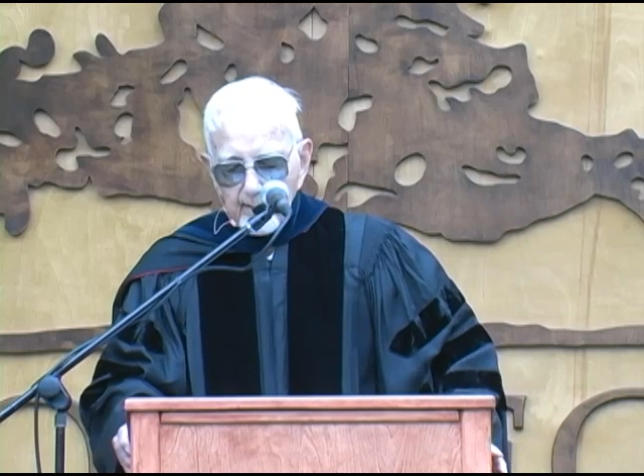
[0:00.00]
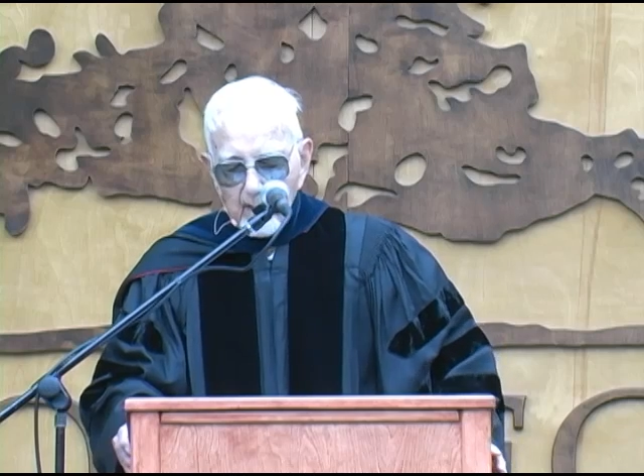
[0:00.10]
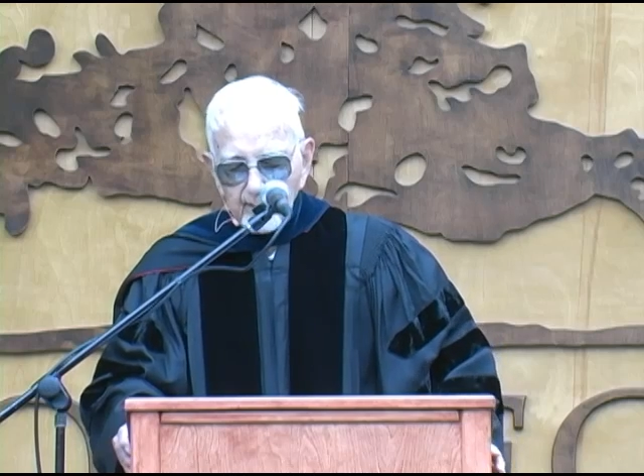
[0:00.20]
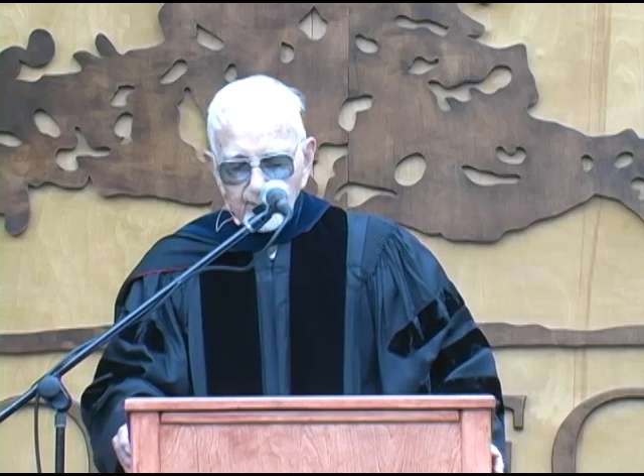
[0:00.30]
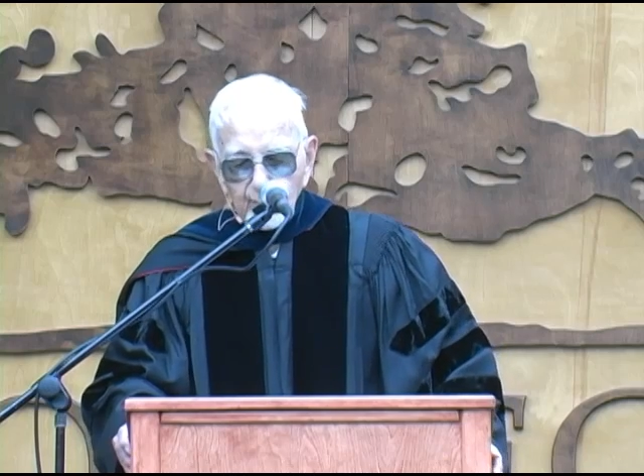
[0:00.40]

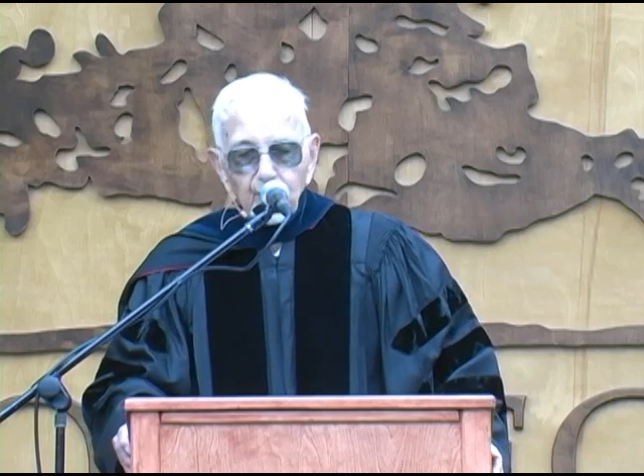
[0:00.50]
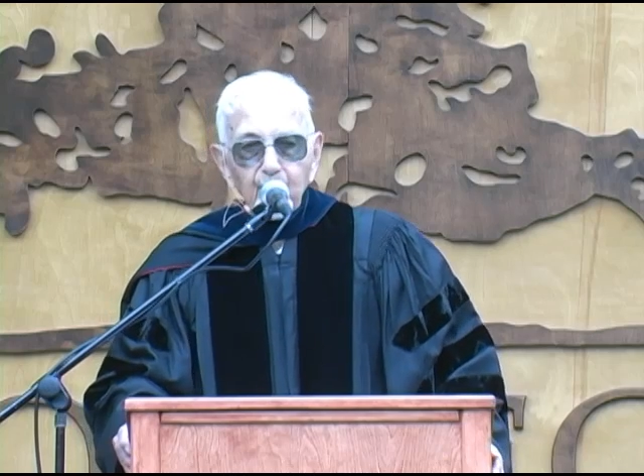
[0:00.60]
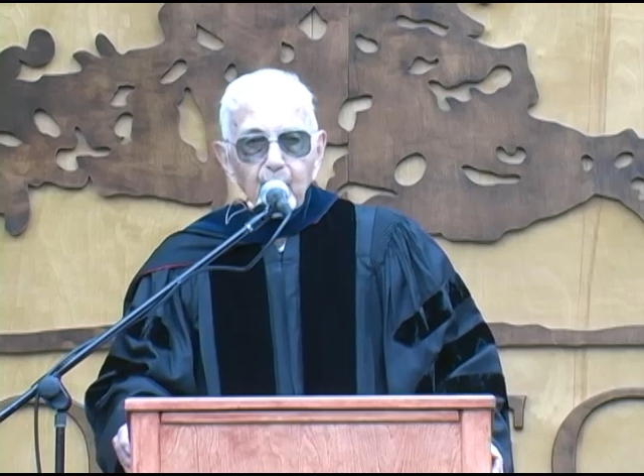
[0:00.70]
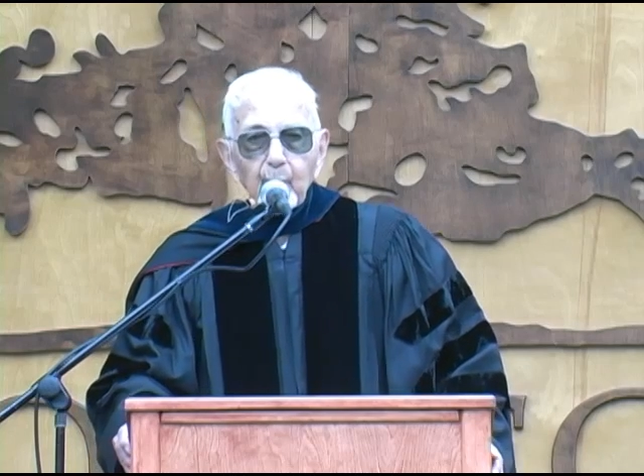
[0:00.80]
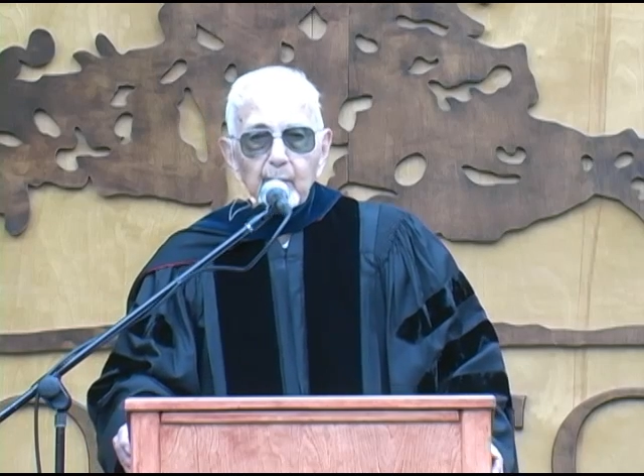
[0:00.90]
Not too
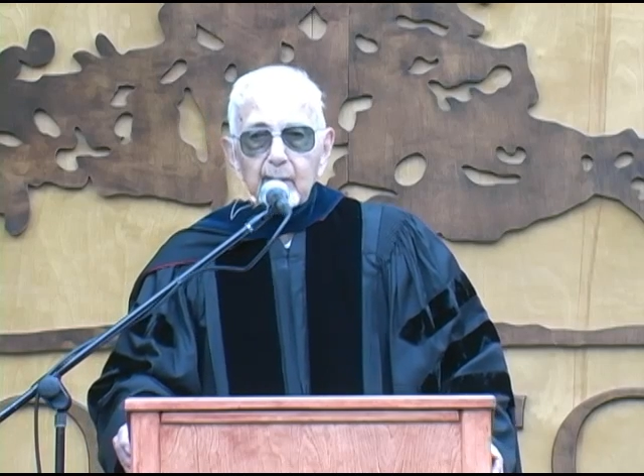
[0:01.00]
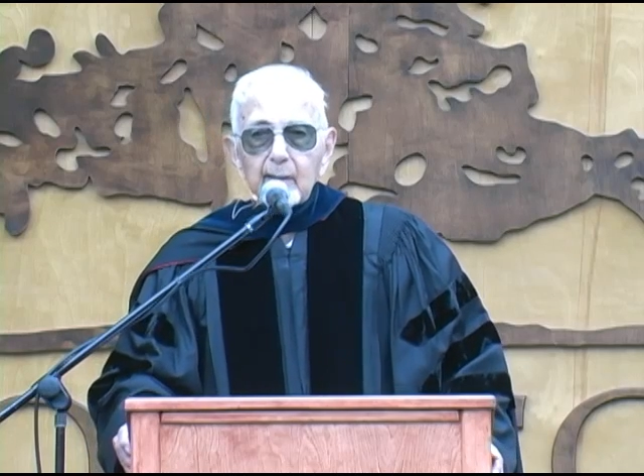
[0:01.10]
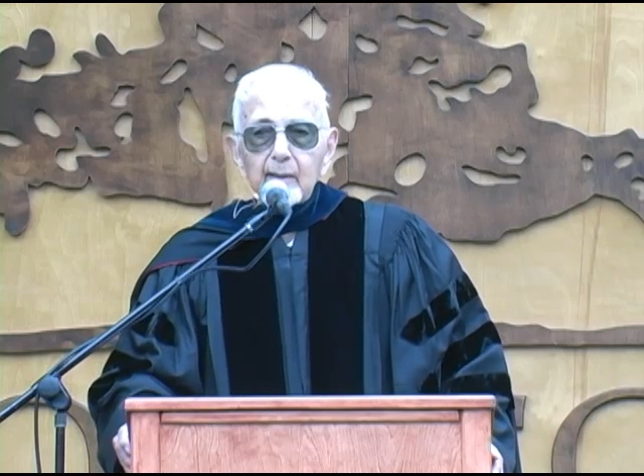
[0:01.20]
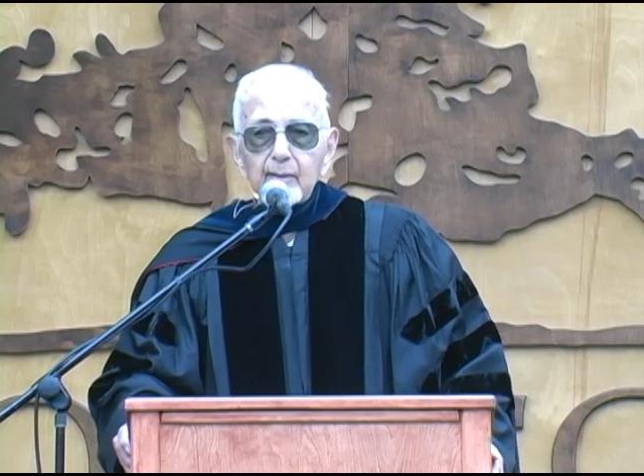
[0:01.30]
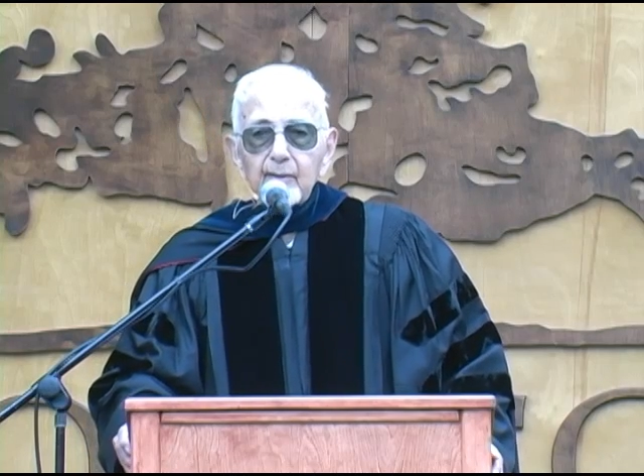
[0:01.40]

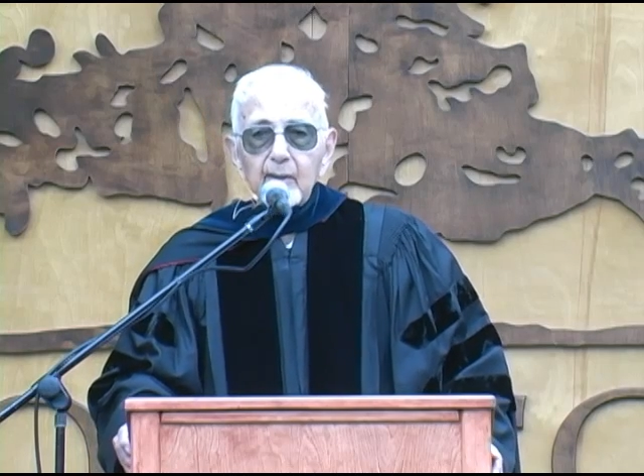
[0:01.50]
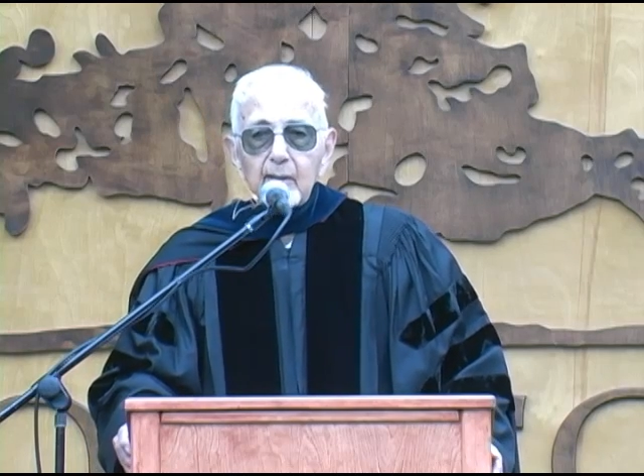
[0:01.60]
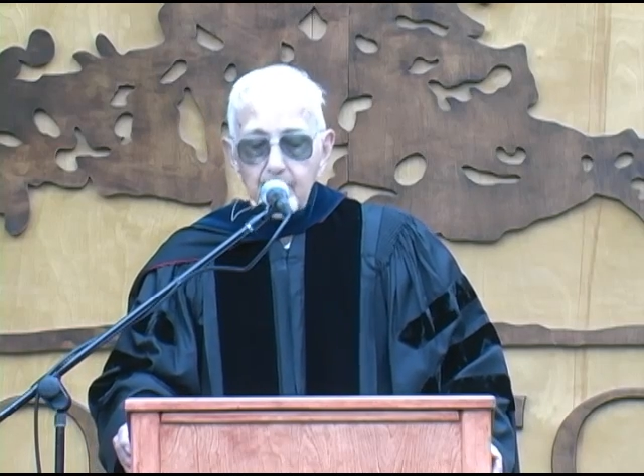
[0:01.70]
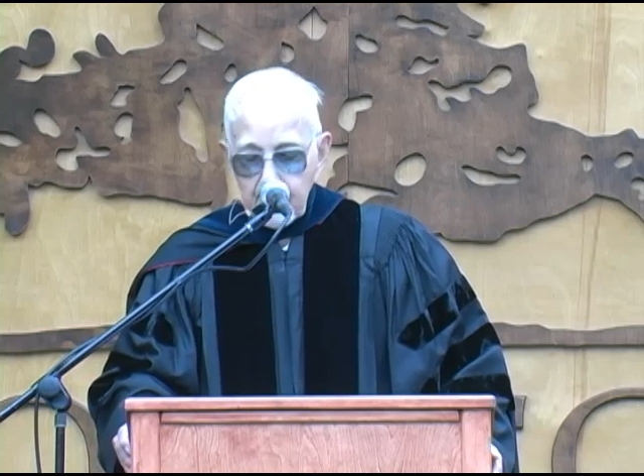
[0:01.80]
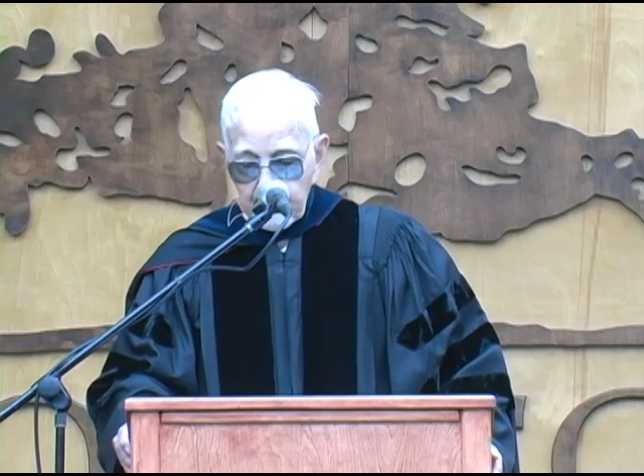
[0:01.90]
fluently,
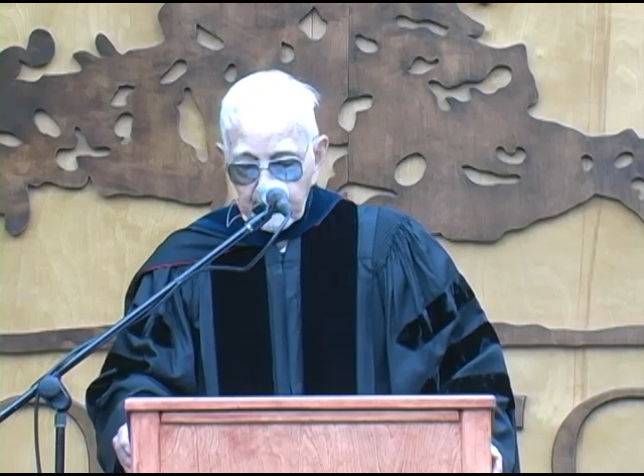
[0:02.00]
indeed.